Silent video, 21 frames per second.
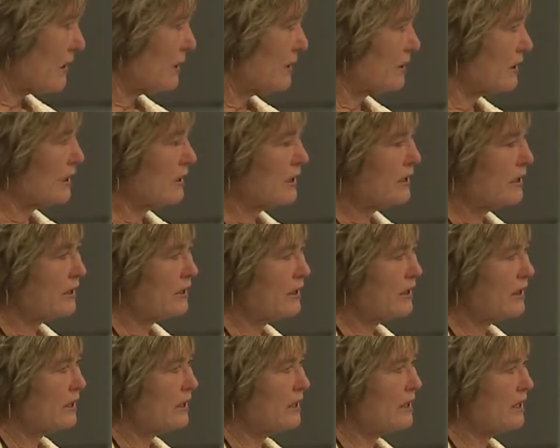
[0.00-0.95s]
Lynn
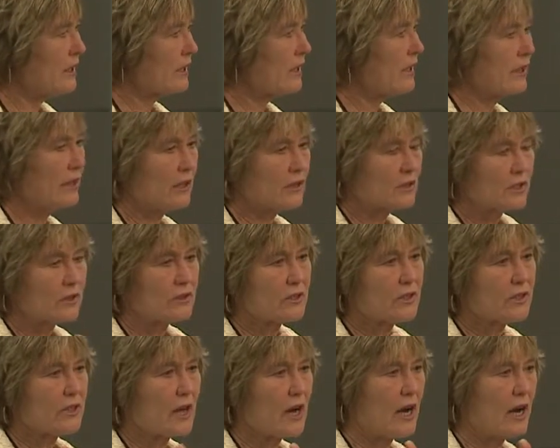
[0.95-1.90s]
and Nick, and also
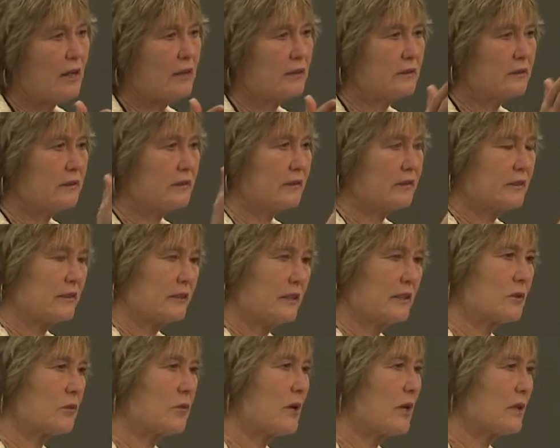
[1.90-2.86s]
Scott,
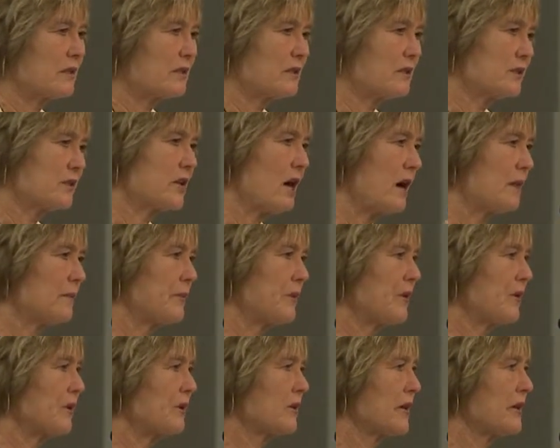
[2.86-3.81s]
as well as Tom
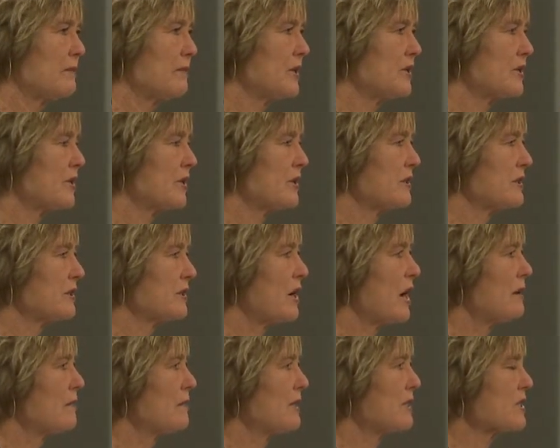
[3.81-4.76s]
Pihota, I mentioned.
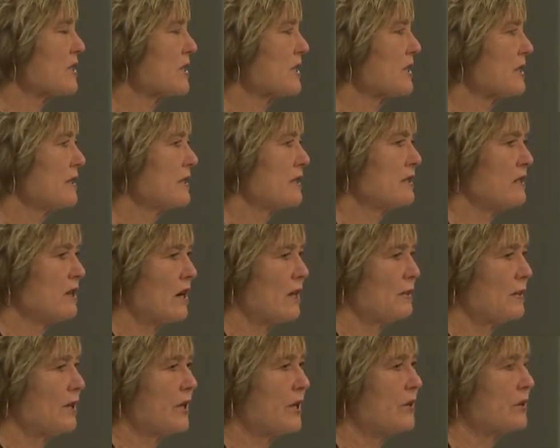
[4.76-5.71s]
Scott Mensing and
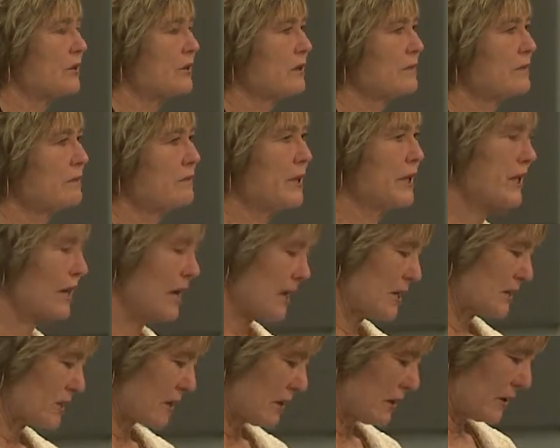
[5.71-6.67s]
Tom Pihota are
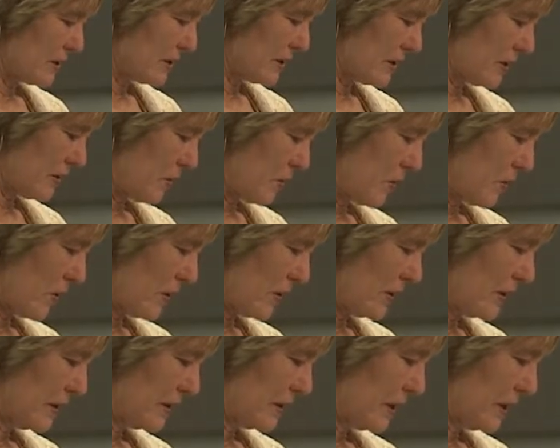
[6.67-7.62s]
PIs on this
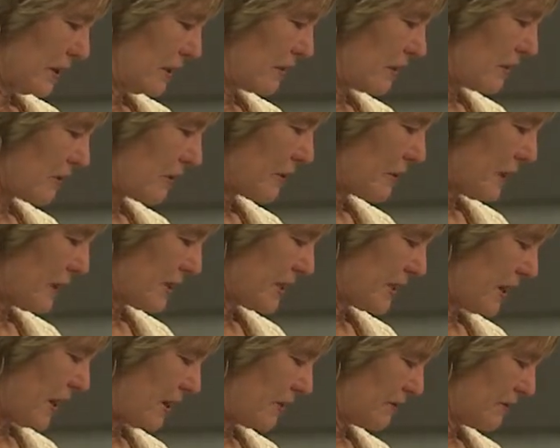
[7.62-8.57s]
award, along with
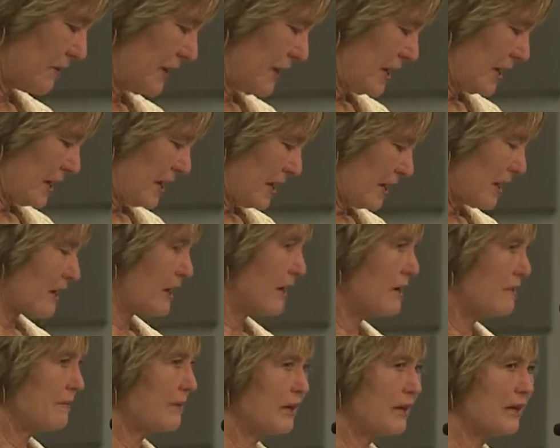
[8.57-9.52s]
myself.
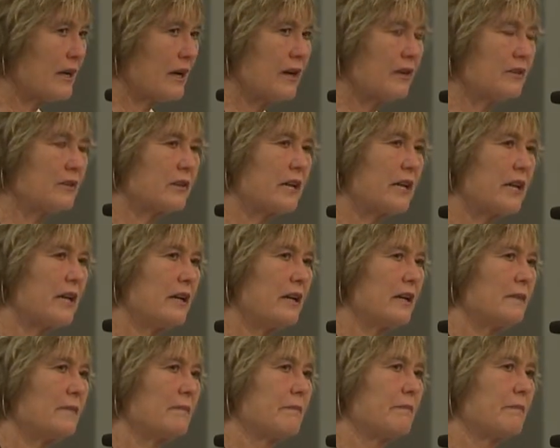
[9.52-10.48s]
And other
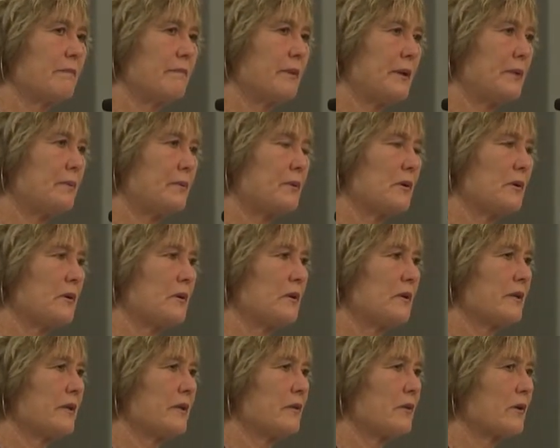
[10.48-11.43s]
key people
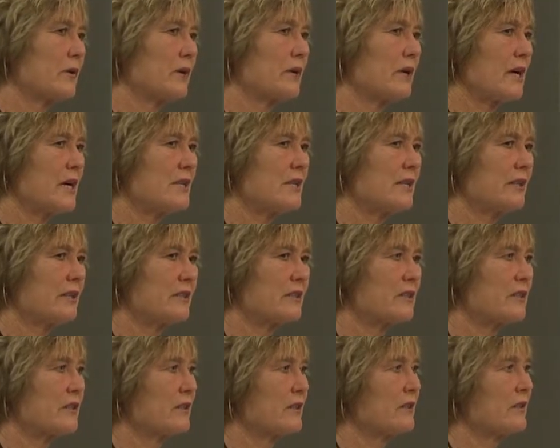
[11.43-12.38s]
in organizing
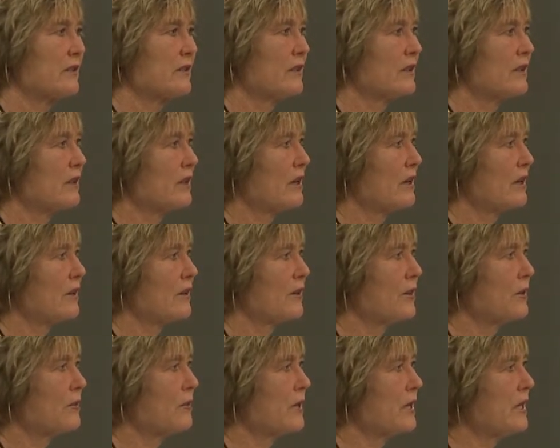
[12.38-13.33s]
this are
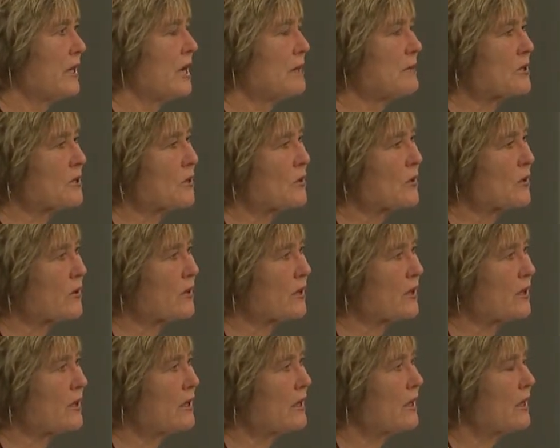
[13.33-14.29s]
3
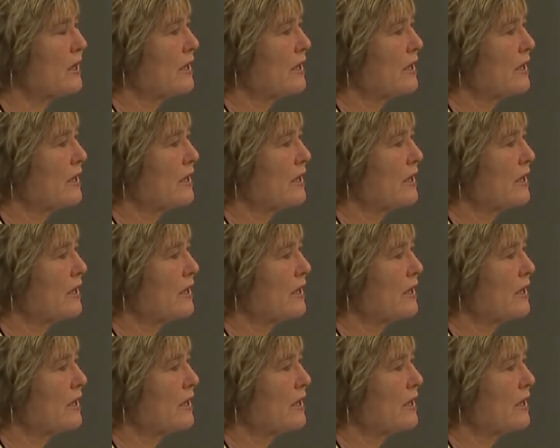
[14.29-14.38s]
EPSCoR